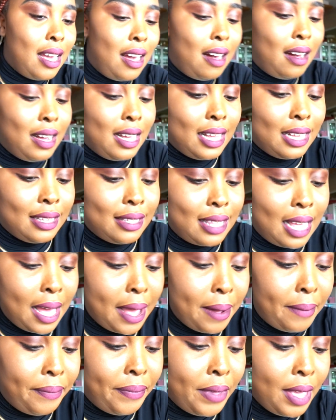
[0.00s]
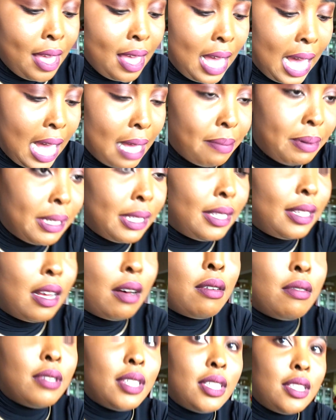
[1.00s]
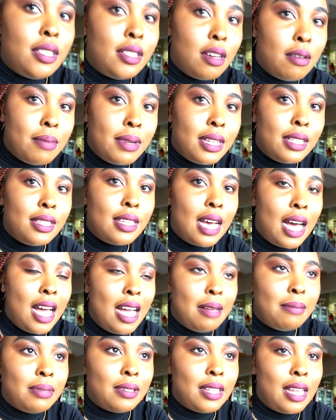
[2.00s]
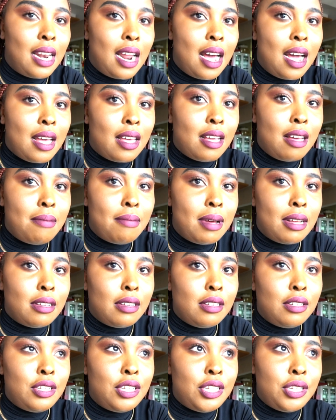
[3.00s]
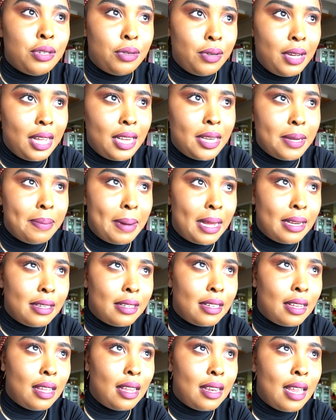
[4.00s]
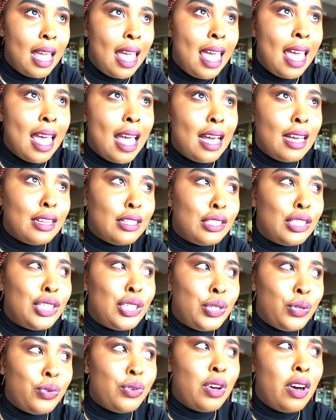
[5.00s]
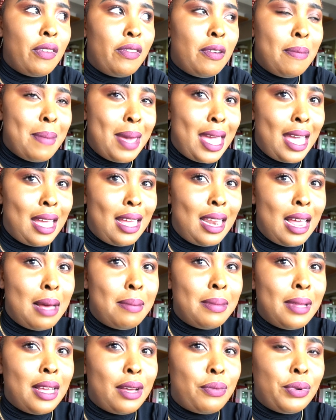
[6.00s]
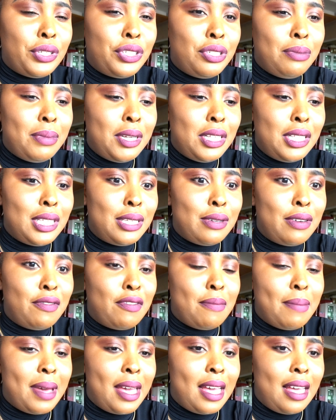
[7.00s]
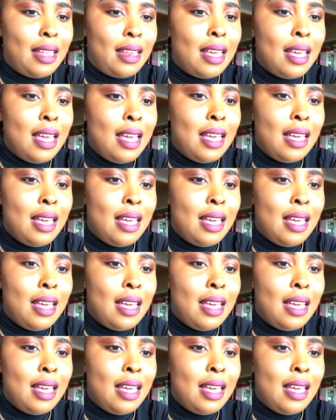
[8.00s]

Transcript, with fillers: y'all, is that I've been told so many times that I am too independent and too of a man. I'm like, what do you mean too of a man?